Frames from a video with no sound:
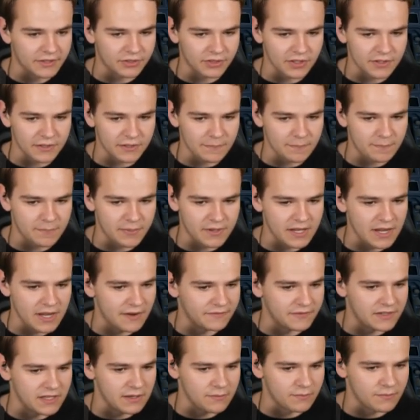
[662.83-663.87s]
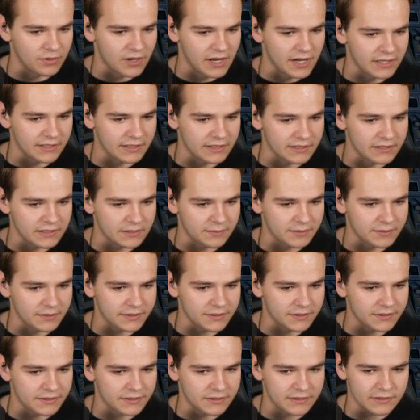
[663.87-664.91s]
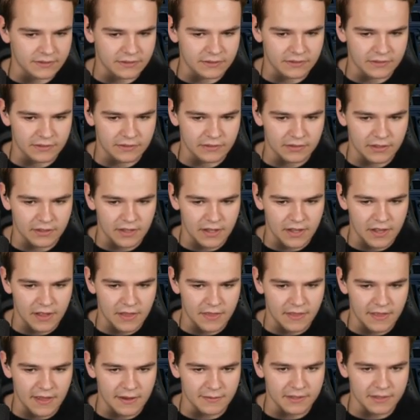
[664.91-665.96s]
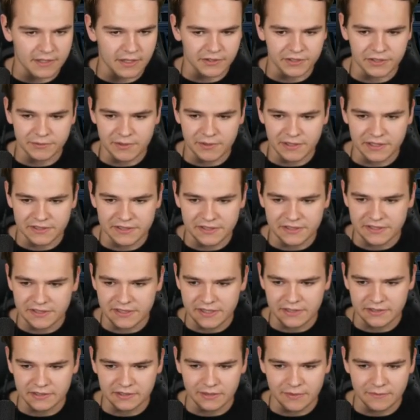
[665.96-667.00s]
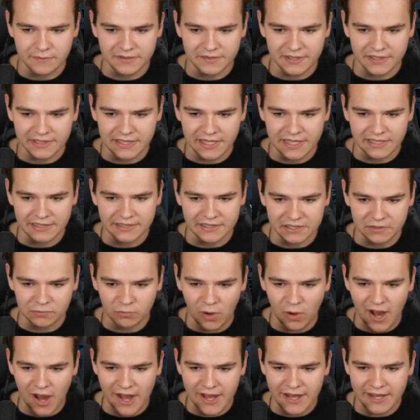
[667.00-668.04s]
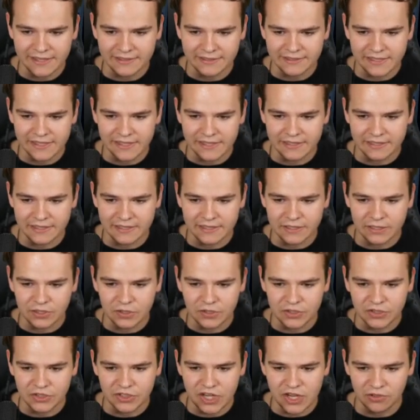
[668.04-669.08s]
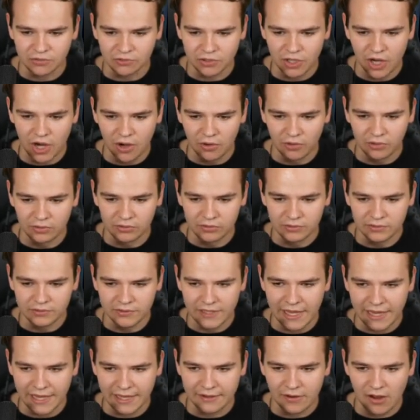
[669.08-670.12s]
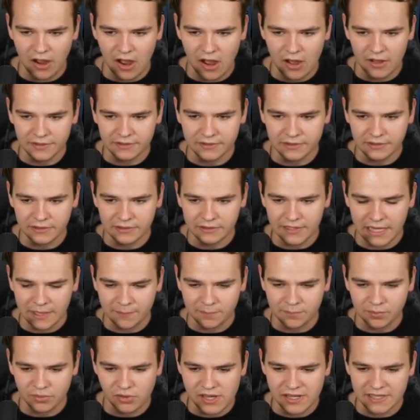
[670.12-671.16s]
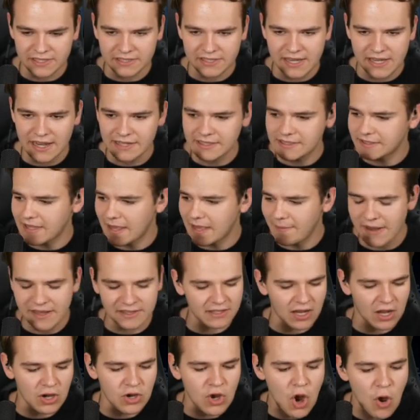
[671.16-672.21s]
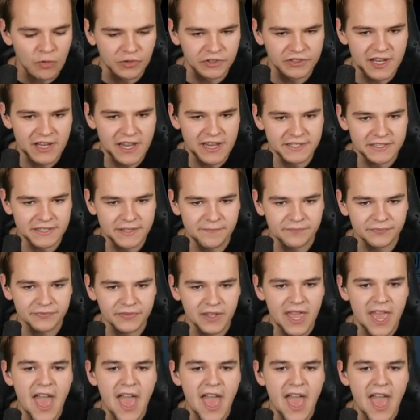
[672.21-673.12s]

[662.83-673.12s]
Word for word: Turn the PFD brightness, please. There we go. So we can see something at least. Why is it to zero? Like, like preset. That makes no sense.